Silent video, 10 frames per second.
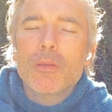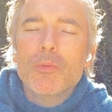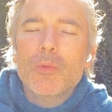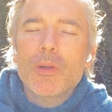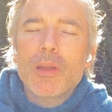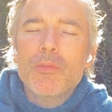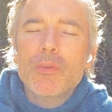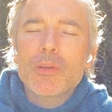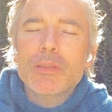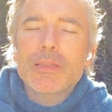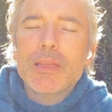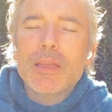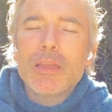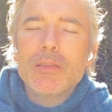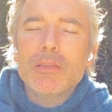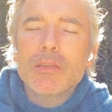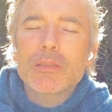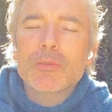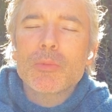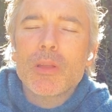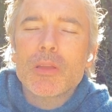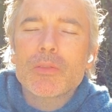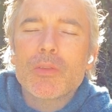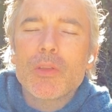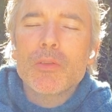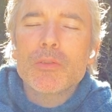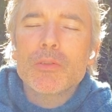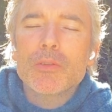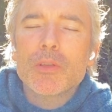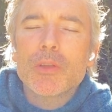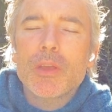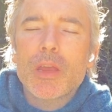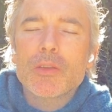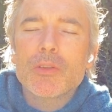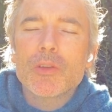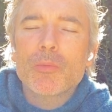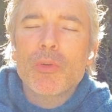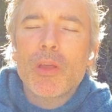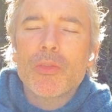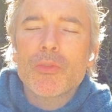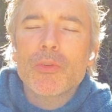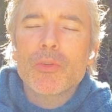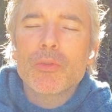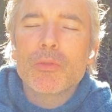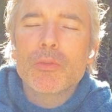And wherever is the easiest place for you to connect to your breath through.